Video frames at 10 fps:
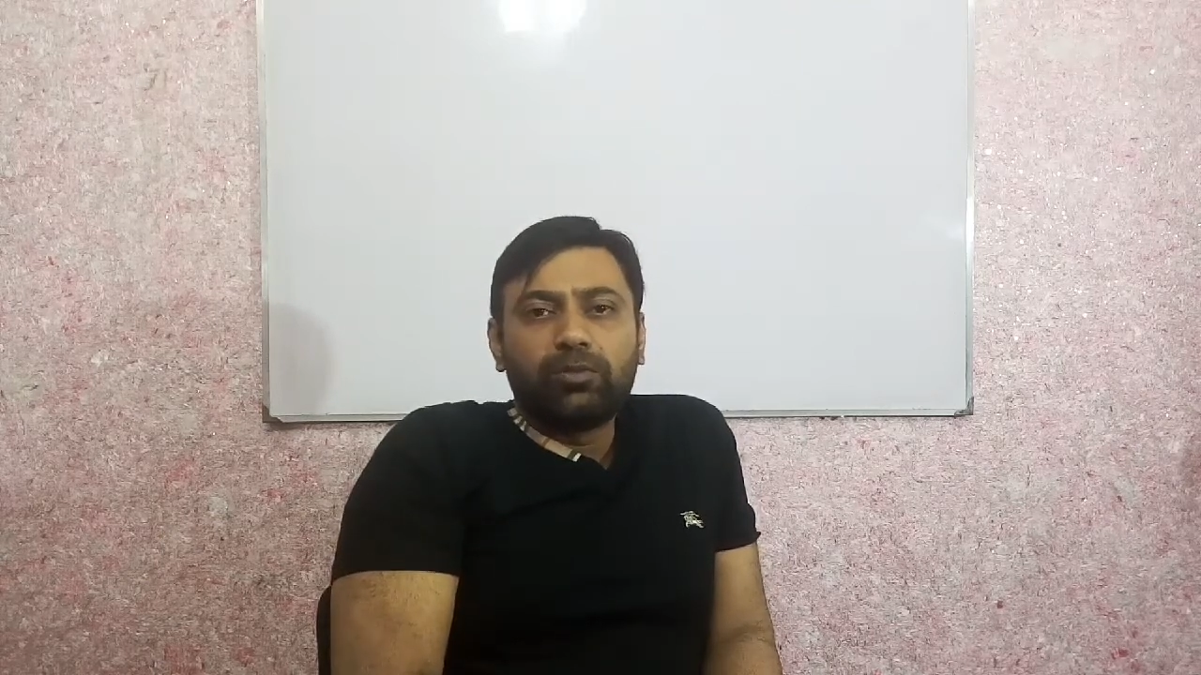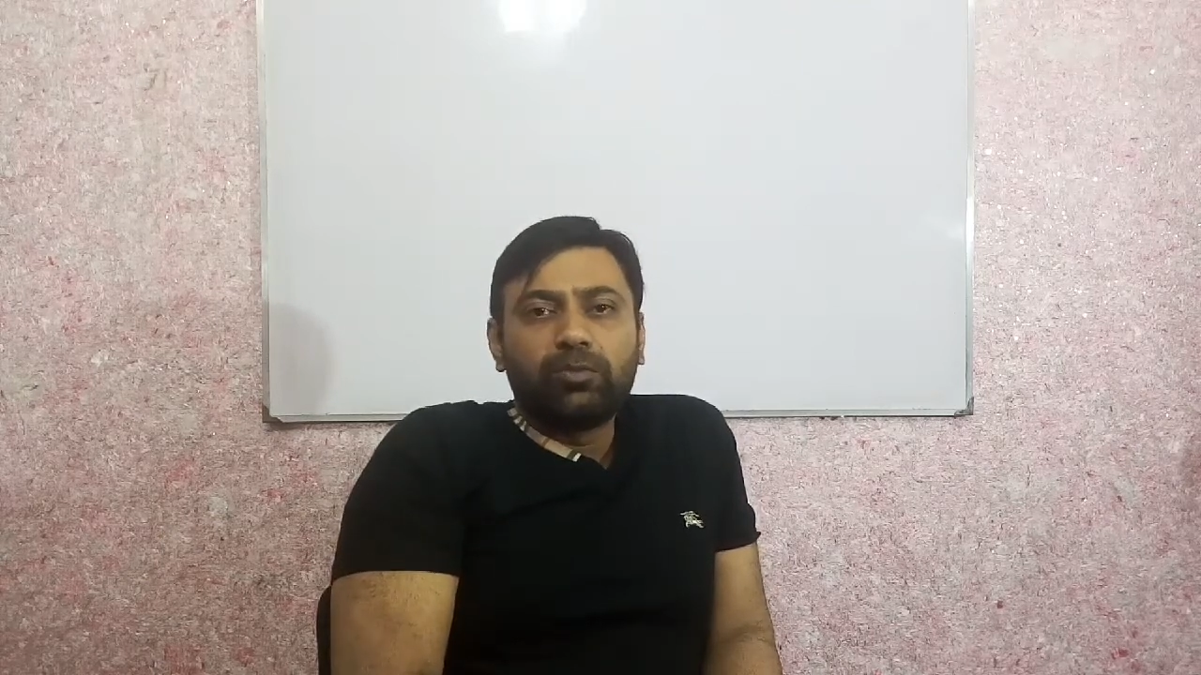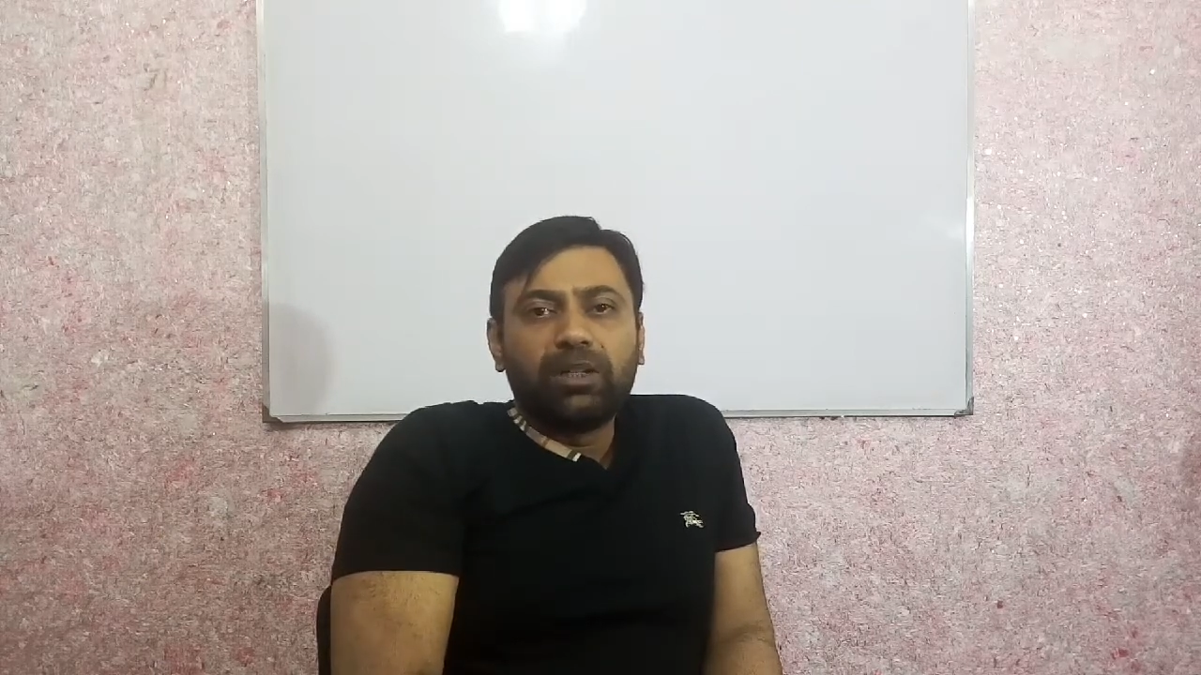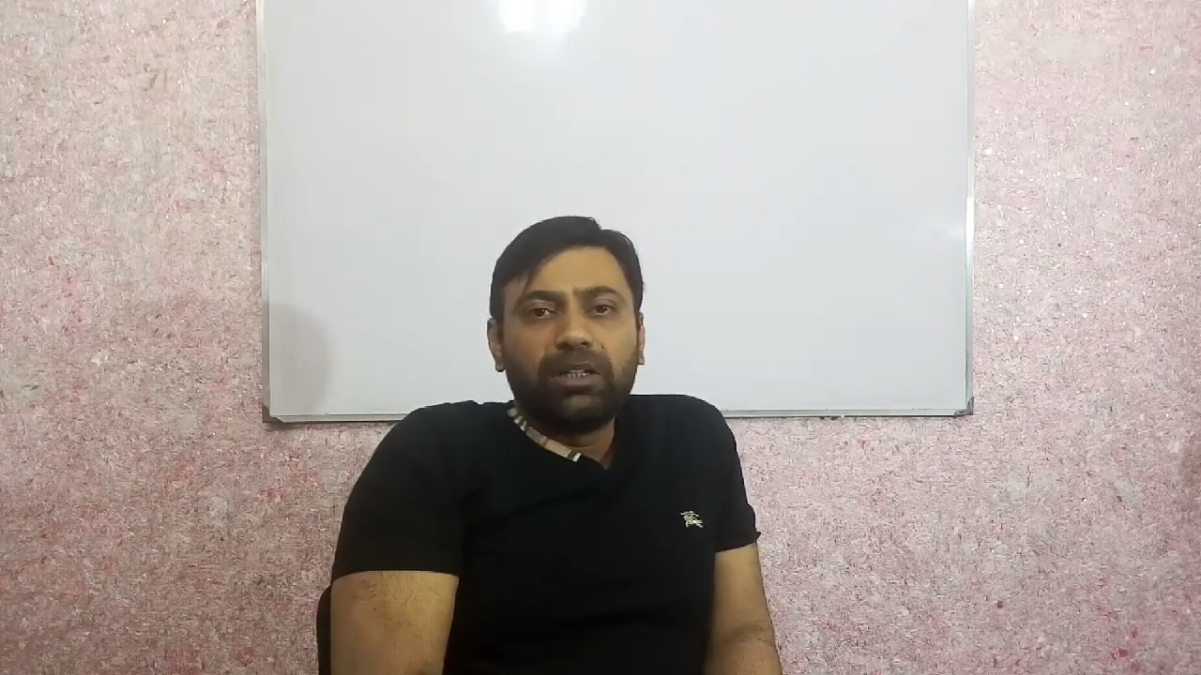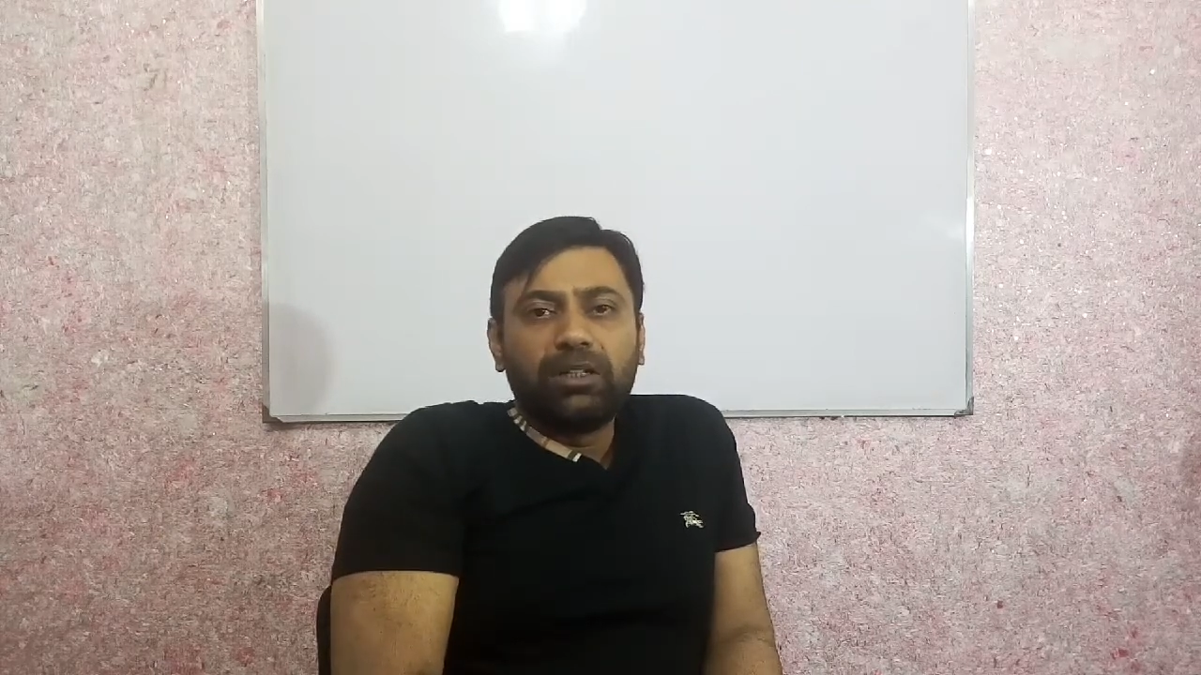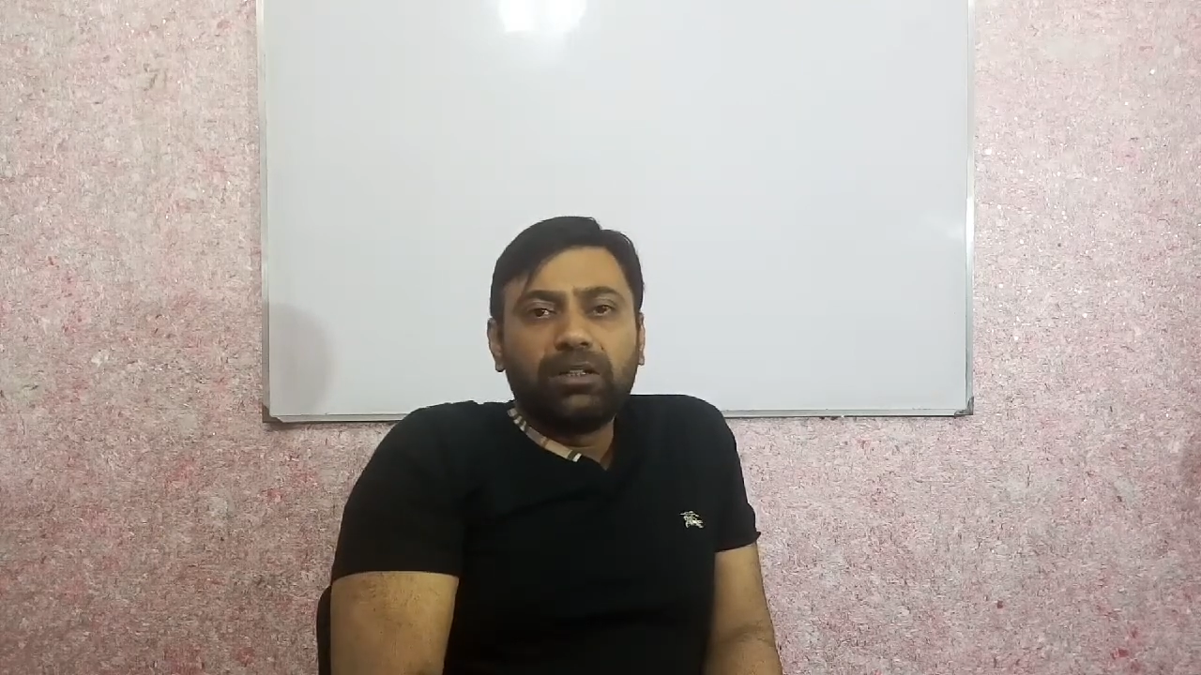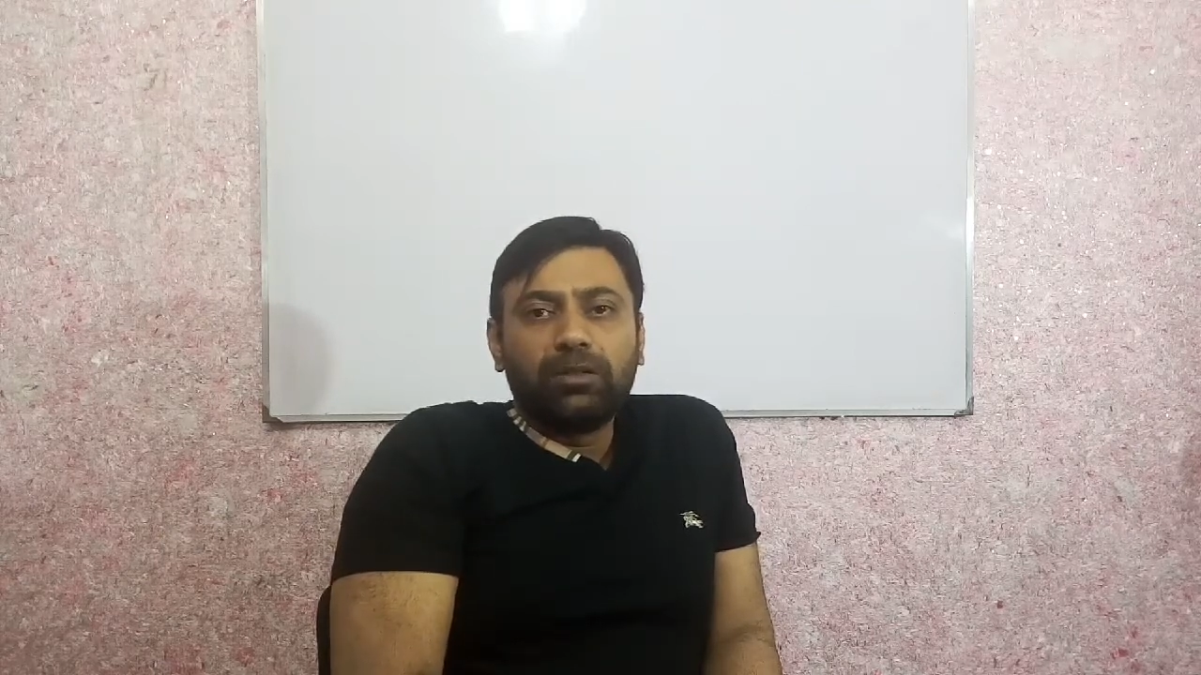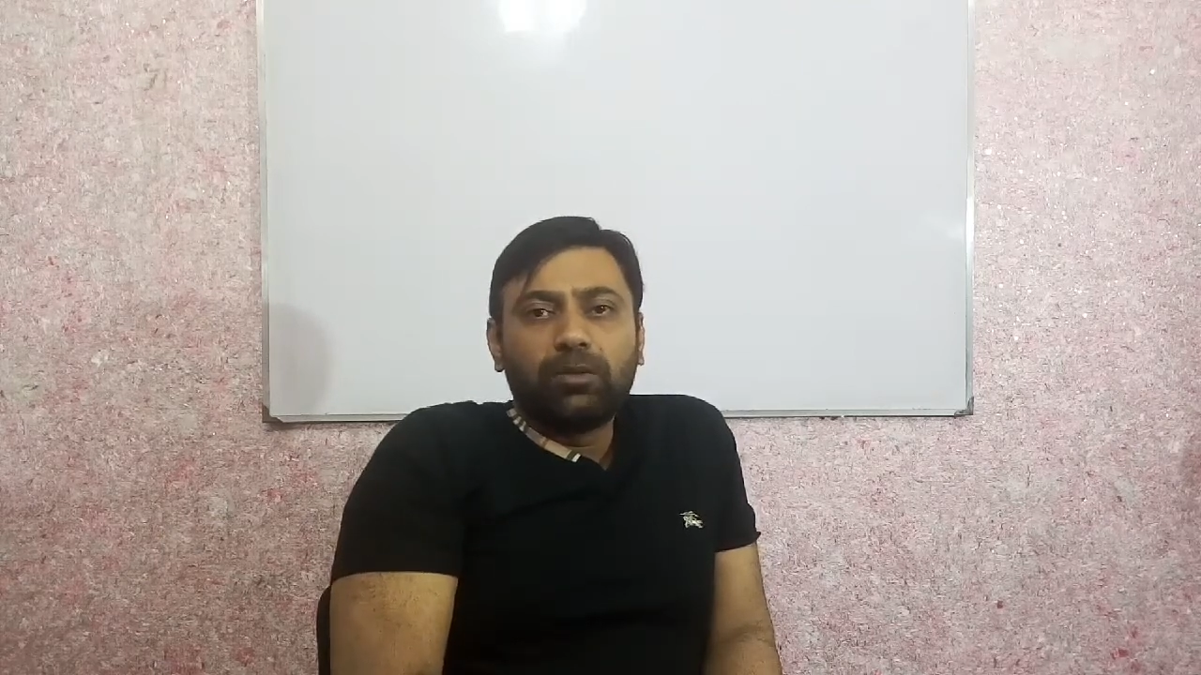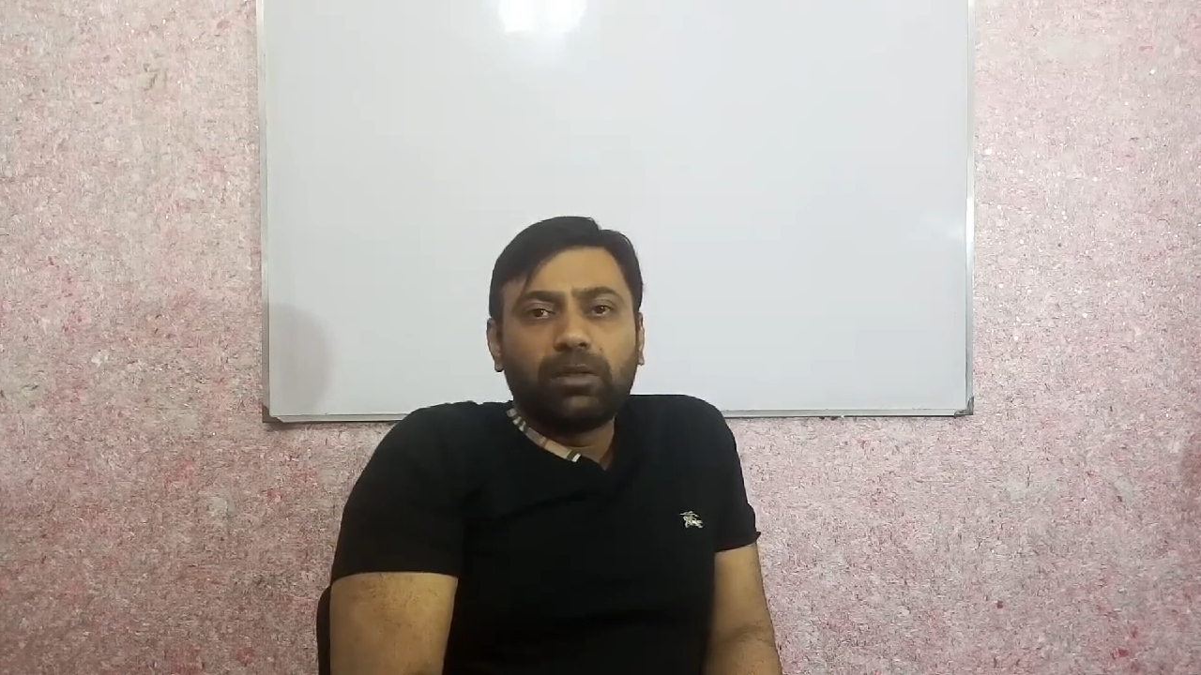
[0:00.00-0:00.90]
to many